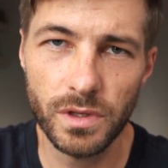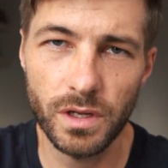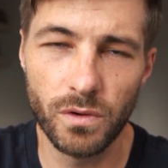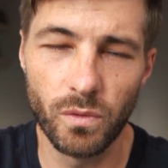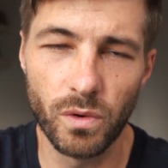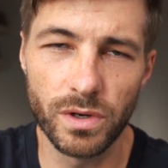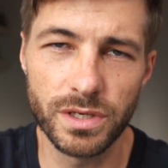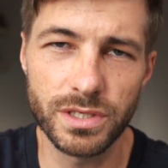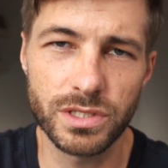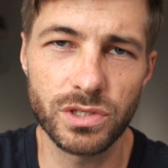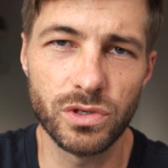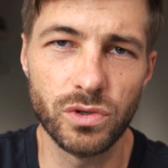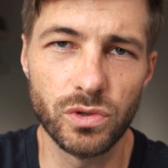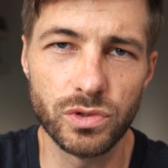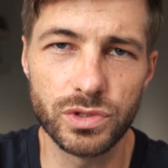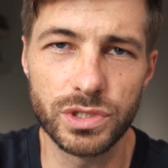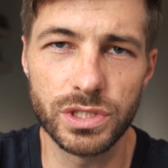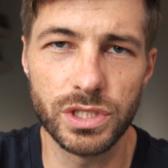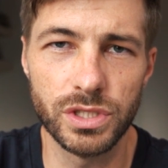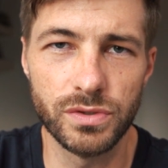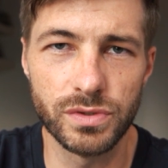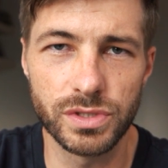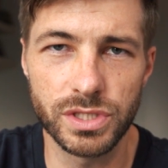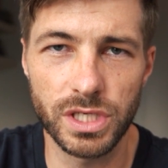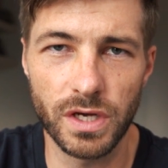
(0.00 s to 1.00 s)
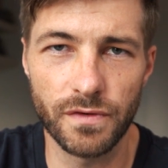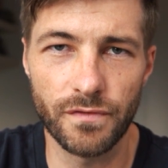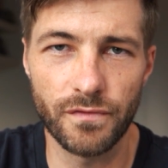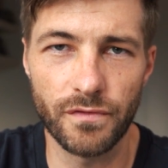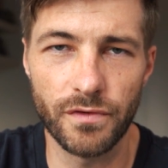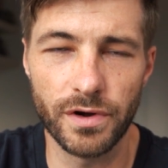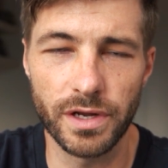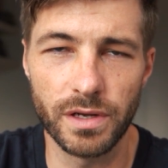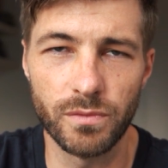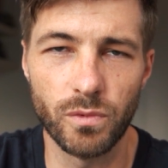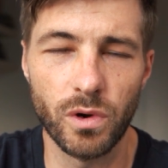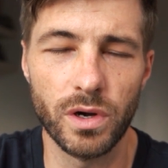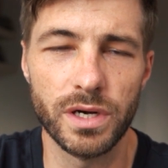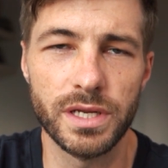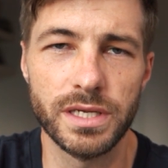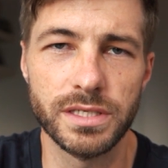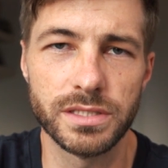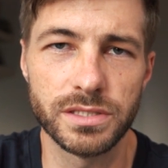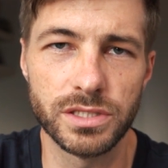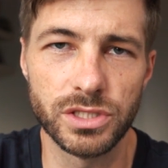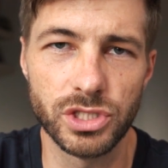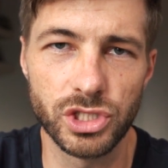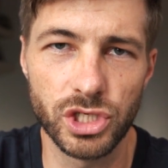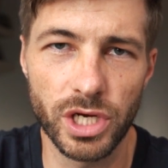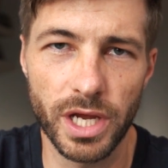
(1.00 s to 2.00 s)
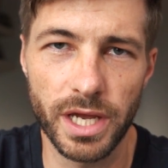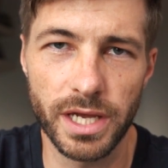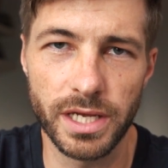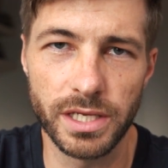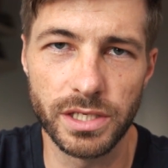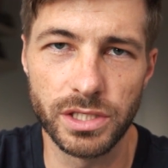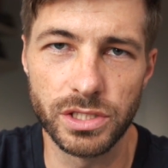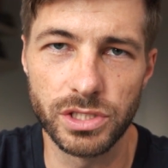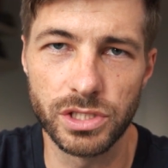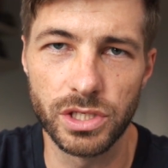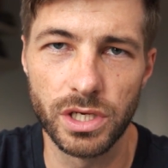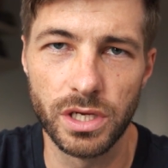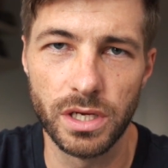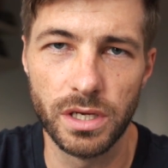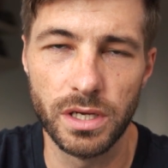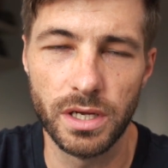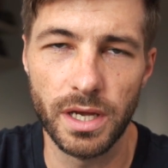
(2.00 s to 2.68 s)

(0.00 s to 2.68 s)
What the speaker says: What is causing you suffering? What needs to change?